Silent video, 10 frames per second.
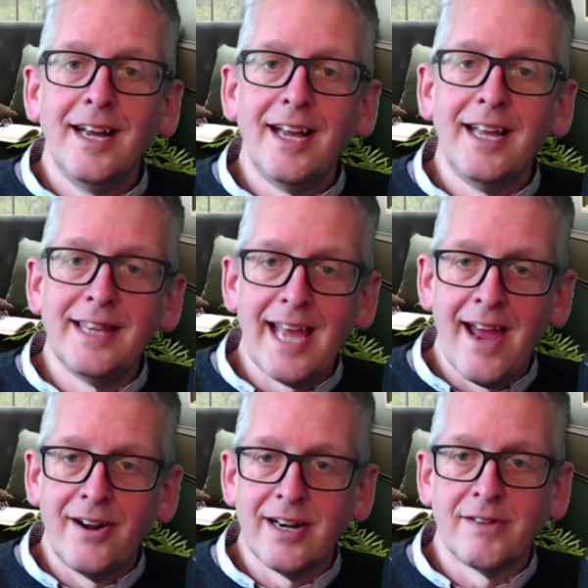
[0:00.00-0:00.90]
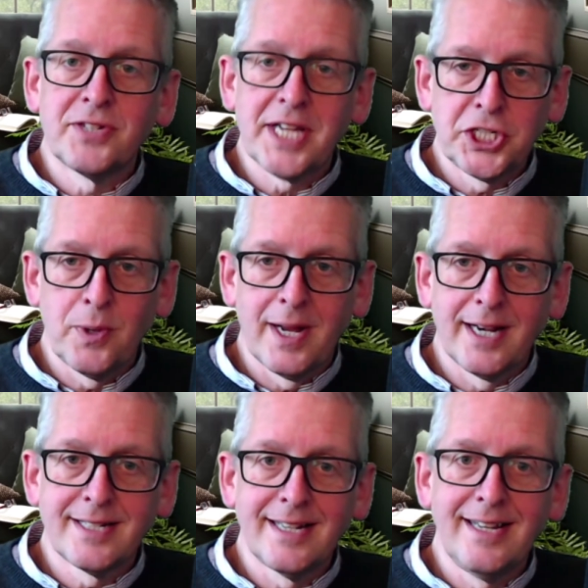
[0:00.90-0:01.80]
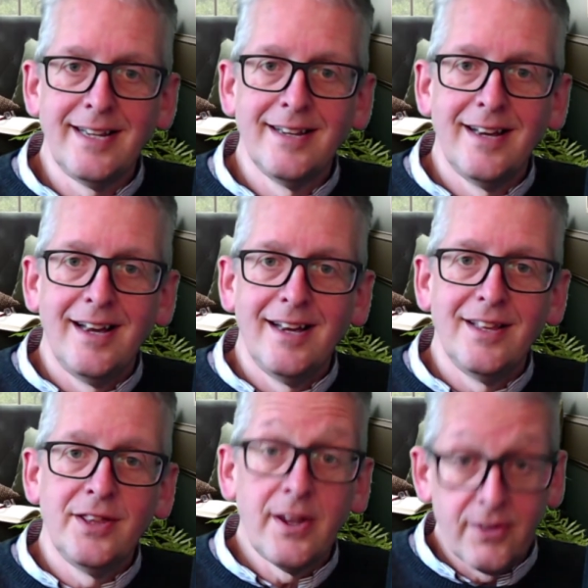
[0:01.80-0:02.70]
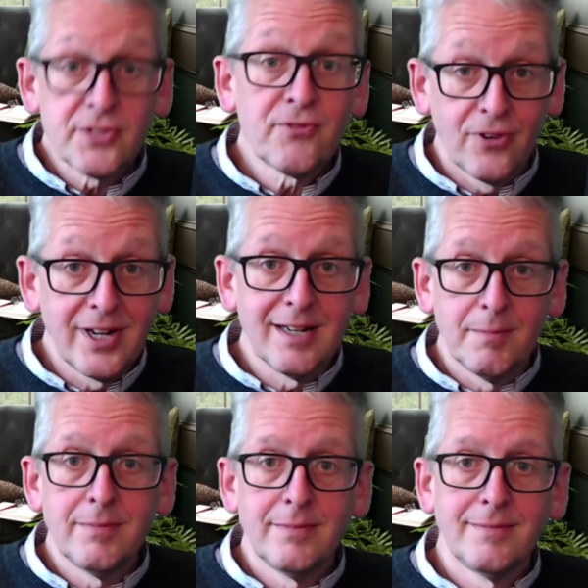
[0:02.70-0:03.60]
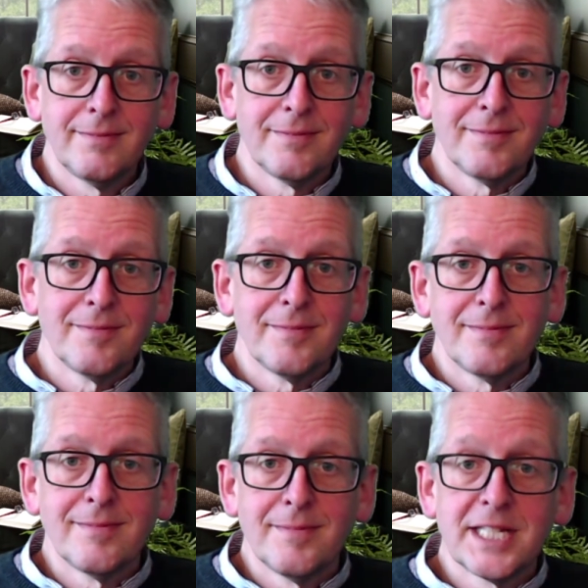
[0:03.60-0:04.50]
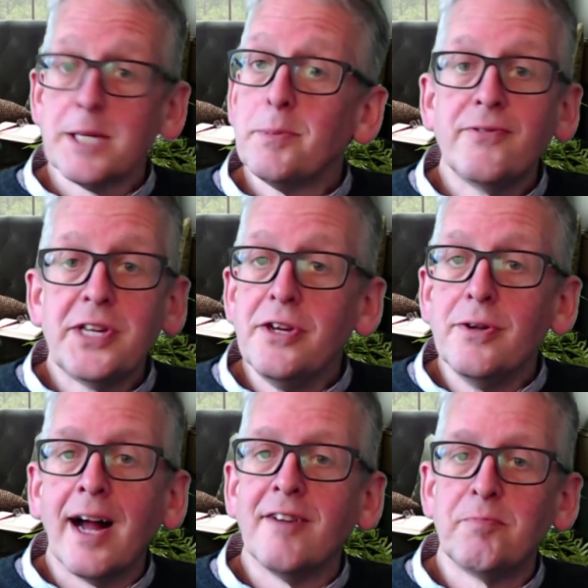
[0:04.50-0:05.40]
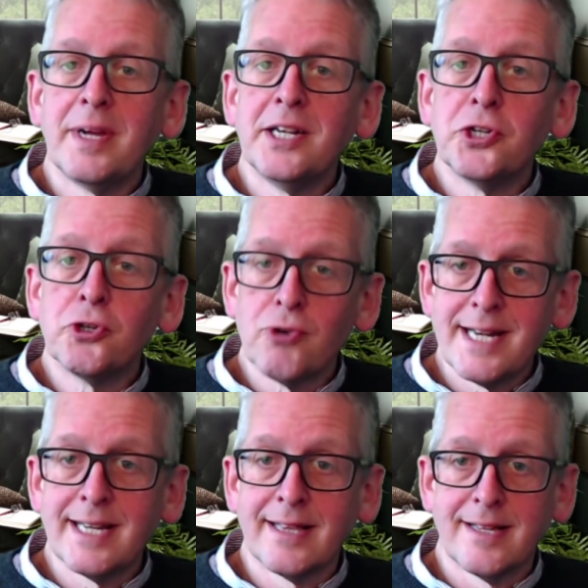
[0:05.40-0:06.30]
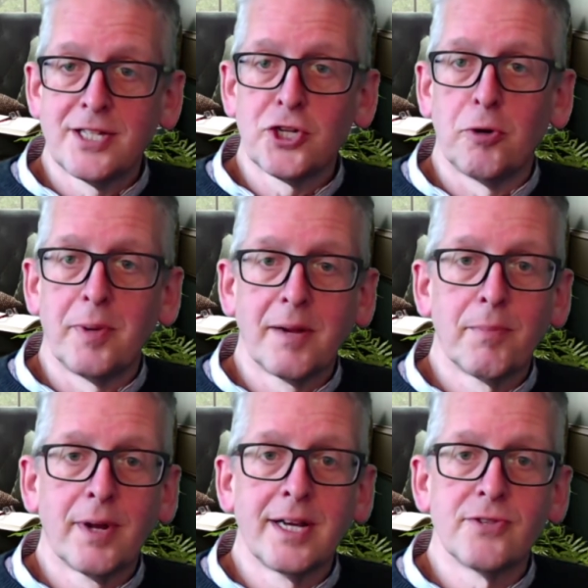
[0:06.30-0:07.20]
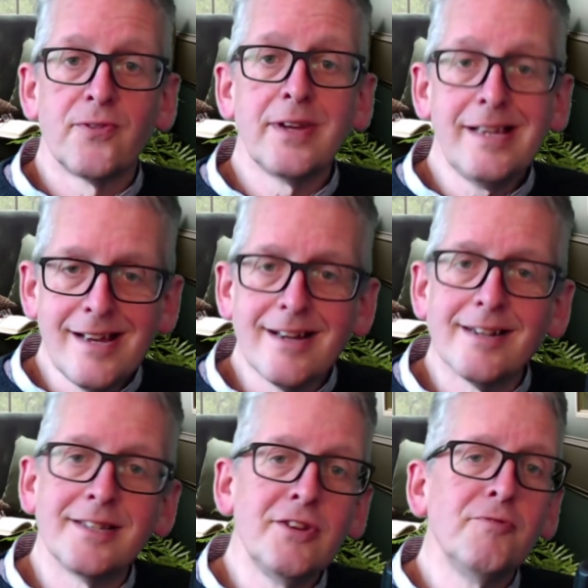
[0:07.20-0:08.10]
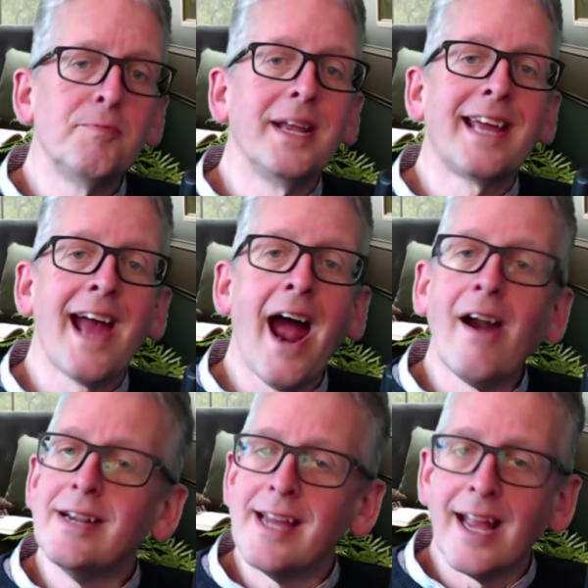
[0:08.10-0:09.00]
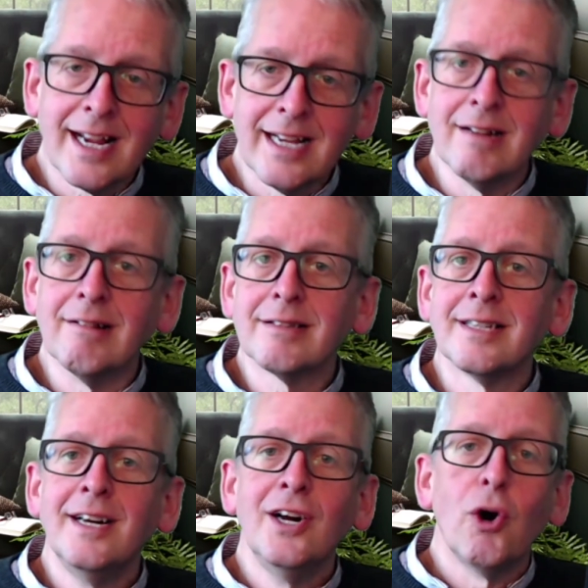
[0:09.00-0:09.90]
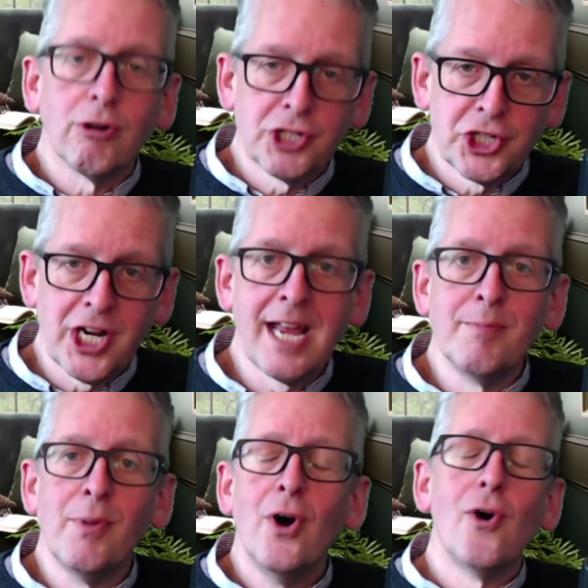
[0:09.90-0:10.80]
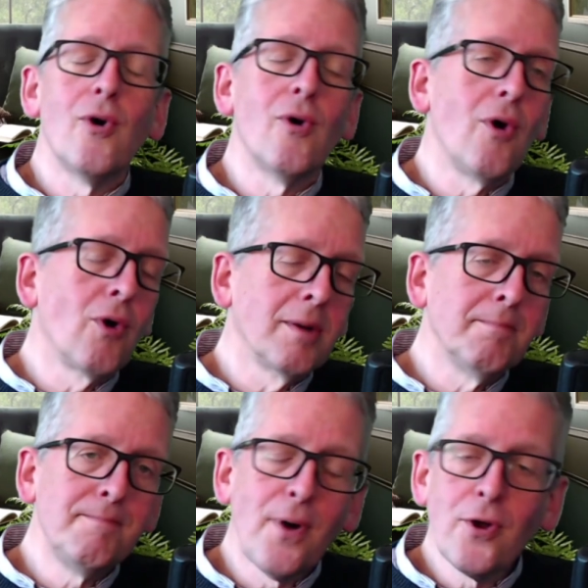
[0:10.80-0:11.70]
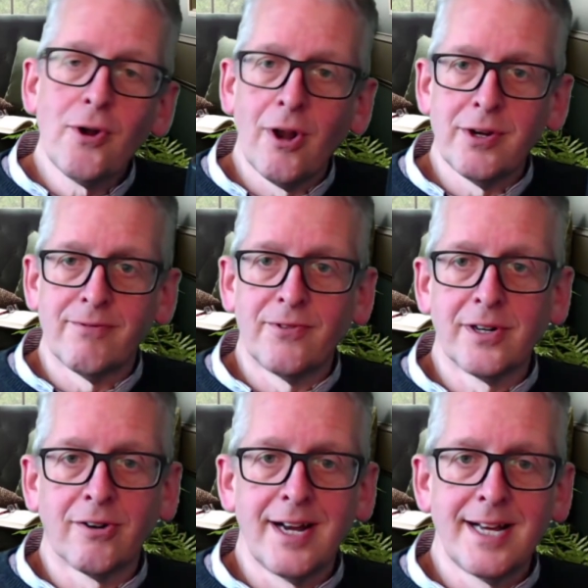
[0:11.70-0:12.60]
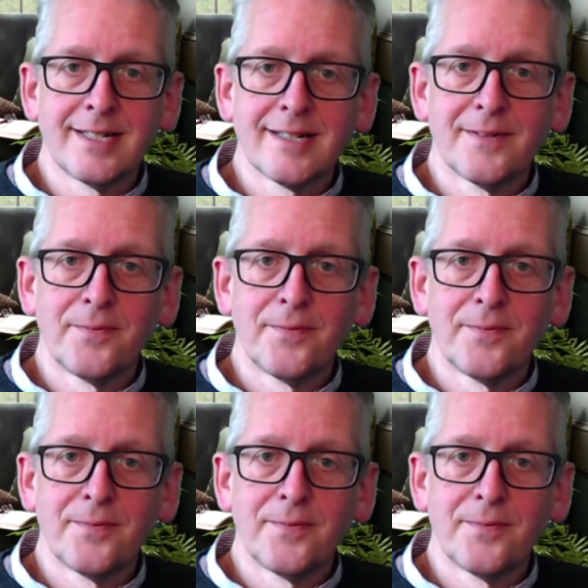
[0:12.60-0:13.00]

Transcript: in the area of sexuality, there is freedom. Some of you have been dreading this topic because for years you've been carrying guilt or shame or a boatload of regret.